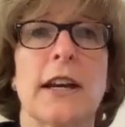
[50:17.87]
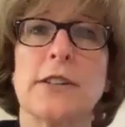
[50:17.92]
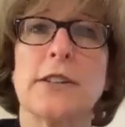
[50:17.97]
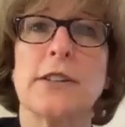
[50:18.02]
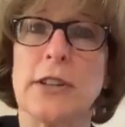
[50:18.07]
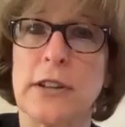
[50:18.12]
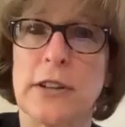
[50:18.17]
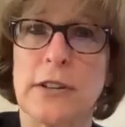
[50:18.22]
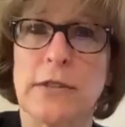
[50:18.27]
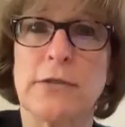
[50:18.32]

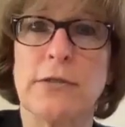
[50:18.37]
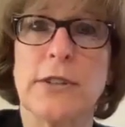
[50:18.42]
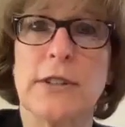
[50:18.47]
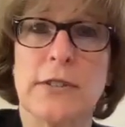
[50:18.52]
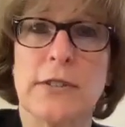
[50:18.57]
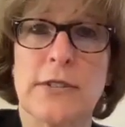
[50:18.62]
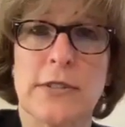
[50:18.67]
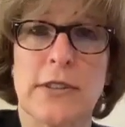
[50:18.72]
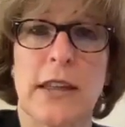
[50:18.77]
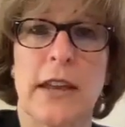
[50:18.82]
to
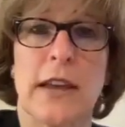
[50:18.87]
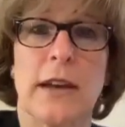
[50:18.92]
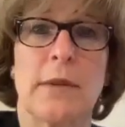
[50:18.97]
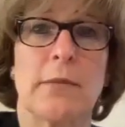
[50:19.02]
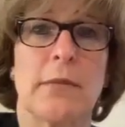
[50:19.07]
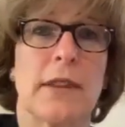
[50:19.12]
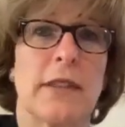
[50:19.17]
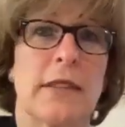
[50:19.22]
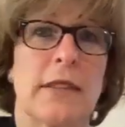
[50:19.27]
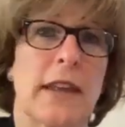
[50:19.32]
convince
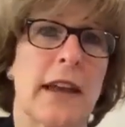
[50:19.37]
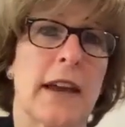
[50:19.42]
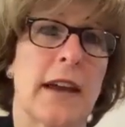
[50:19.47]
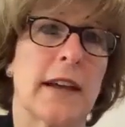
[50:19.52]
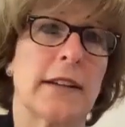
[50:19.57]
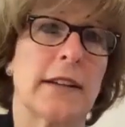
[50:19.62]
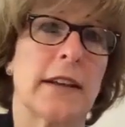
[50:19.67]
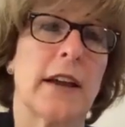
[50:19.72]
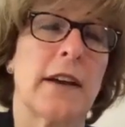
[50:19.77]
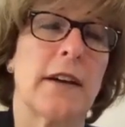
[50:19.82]
them
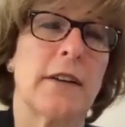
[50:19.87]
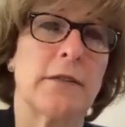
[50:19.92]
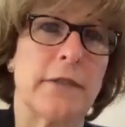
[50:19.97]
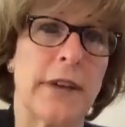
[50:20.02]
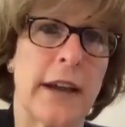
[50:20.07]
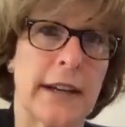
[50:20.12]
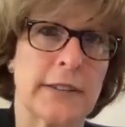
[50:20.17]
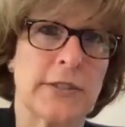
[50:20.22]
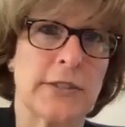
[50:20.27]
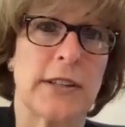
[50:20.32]
that
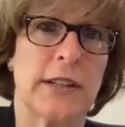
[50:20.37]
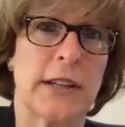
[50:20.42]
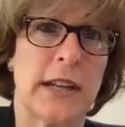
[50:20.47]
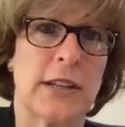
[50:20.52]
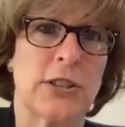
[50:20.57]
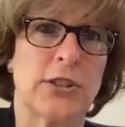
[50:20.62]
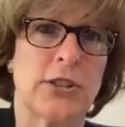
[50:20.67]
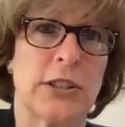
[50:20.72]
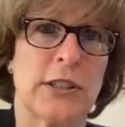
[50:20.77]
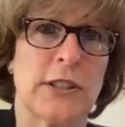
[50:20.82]

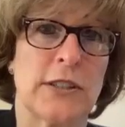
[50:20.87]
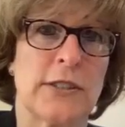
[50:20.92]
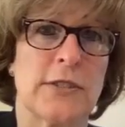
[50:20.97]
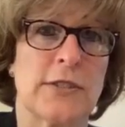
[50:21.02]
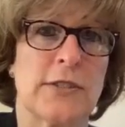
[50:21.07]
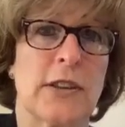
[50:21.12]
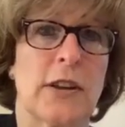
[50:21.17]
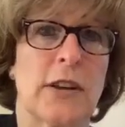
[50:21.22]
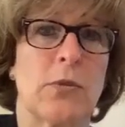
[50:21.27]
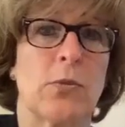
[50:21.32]

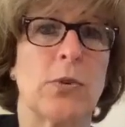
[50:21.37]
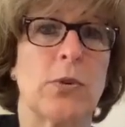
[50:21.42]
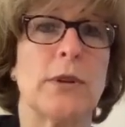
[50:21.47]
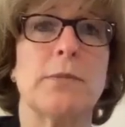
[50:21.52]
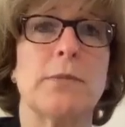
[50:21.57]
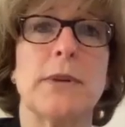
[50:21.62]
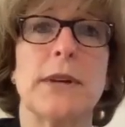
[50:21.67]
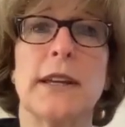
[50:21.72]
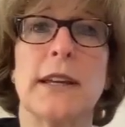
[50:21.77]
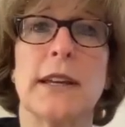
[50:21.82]
vaccinations
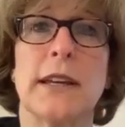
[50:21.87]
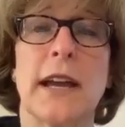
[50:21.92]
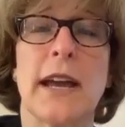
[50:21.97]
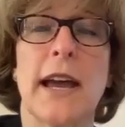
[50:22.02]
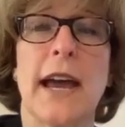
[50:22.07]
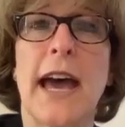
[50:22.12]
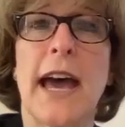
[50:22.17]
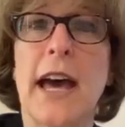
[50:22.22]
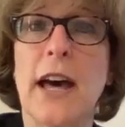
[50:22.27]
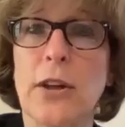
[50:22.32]
would be
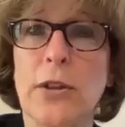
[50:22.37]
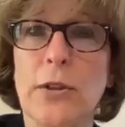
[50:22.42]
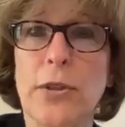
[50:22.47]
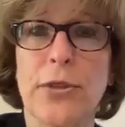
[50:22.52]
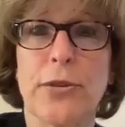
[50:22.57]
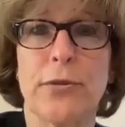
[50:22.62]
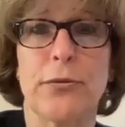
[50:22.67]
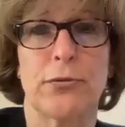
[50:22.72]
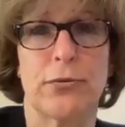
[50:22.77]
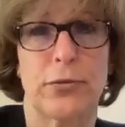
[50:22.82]

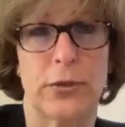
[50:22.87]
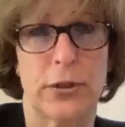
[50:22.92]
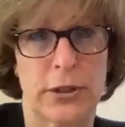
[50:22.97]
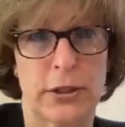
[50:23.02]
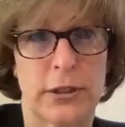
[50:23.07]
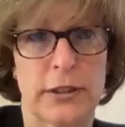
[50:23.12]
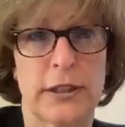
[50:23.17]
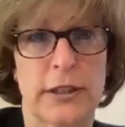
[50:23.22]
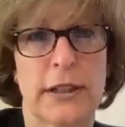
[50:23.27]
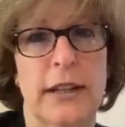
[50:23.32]

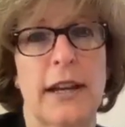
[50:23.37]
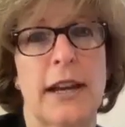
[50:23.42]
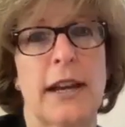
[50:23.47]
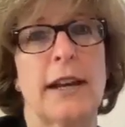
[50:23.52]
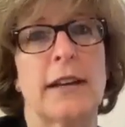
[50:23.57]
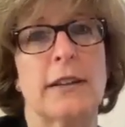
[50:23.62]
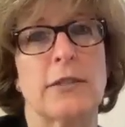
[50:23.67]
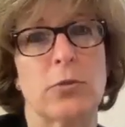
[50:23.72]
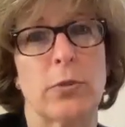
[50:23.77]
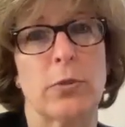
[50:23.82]
healthful
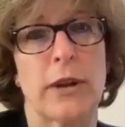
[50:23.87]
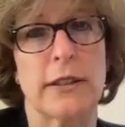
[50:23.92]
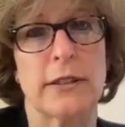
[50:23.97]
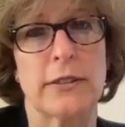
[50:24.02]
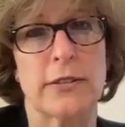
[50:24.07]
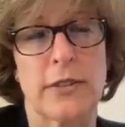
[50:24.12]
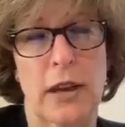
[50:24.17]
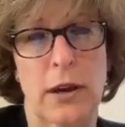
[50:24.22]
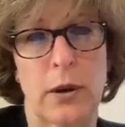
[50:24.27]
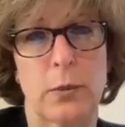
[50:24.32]
as well
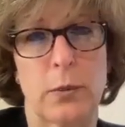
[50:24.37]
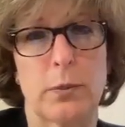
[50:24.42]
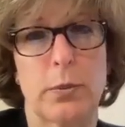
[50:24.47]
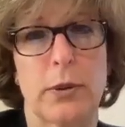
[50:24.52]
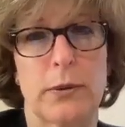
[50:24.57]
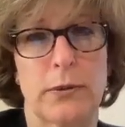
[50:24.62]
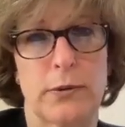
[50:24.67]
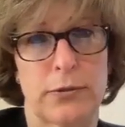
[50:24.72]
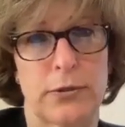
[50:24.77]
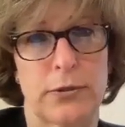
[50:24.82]
as
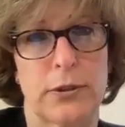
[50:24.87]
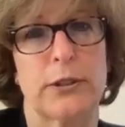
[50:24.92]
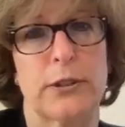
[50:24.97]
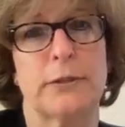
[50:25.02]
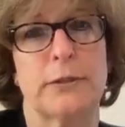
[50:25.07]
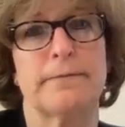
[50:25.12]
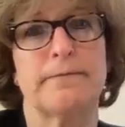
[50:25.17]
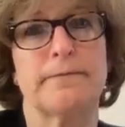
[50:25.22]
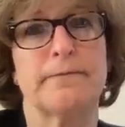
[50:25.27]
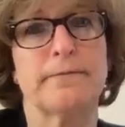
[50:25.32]

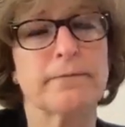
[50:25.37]
helpful.